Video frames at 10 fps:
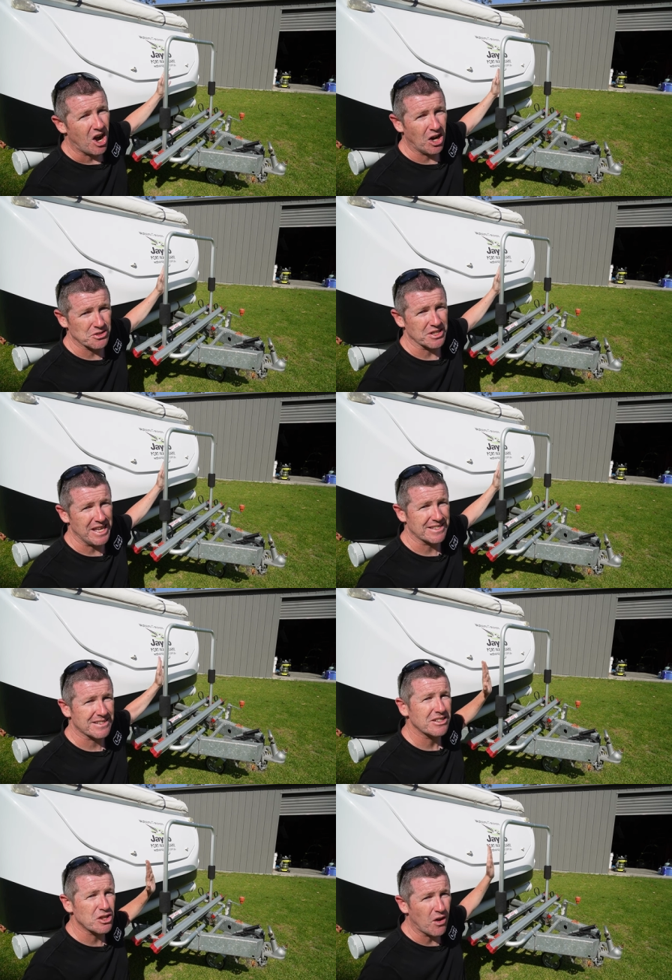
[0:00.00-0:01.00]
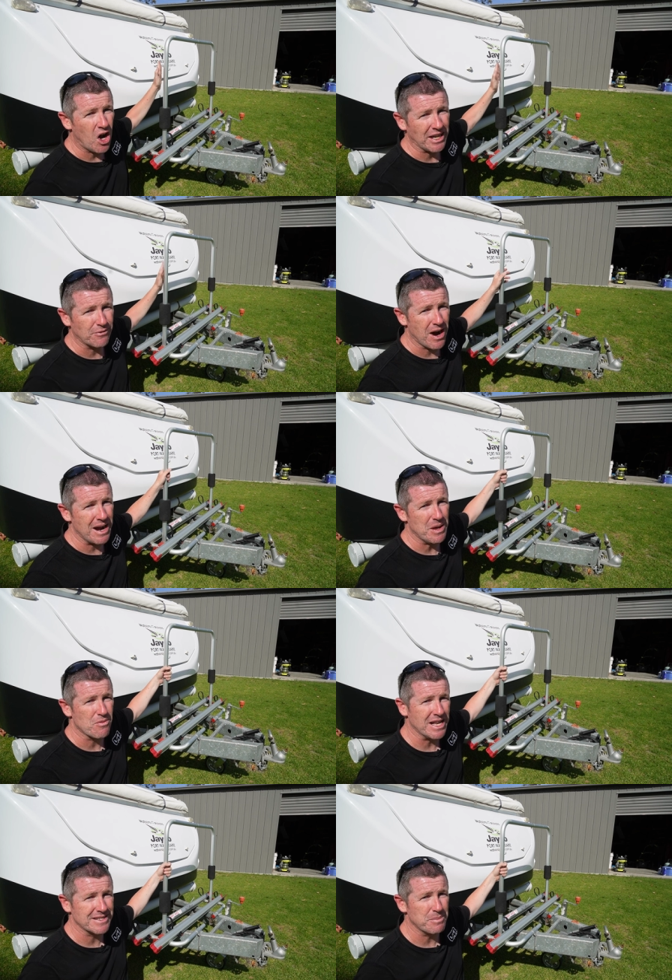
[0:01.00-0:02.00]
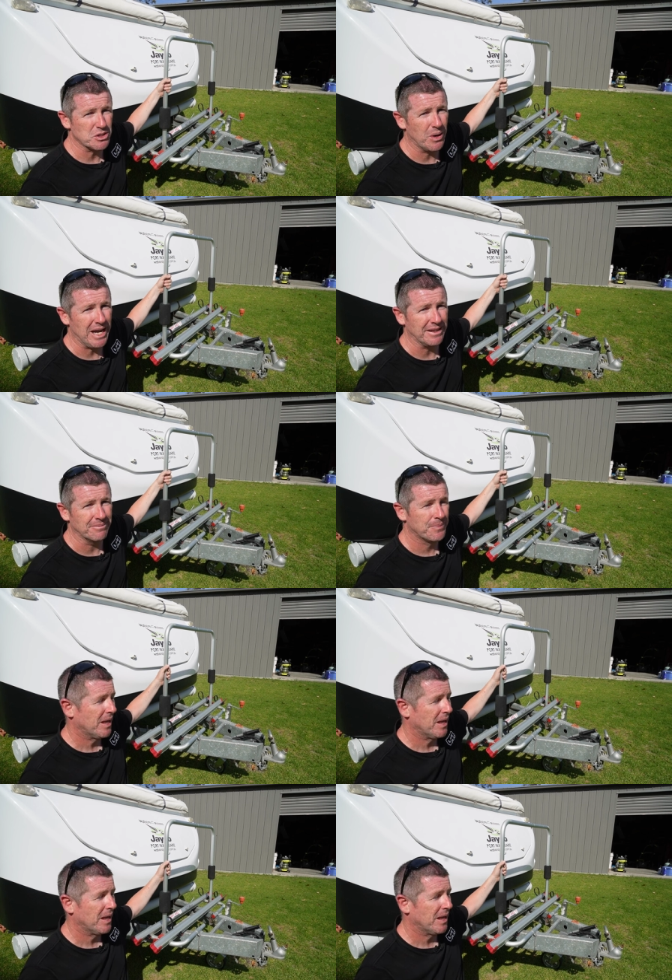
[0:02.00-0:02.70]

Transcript: onto this dividing frame that runs in between.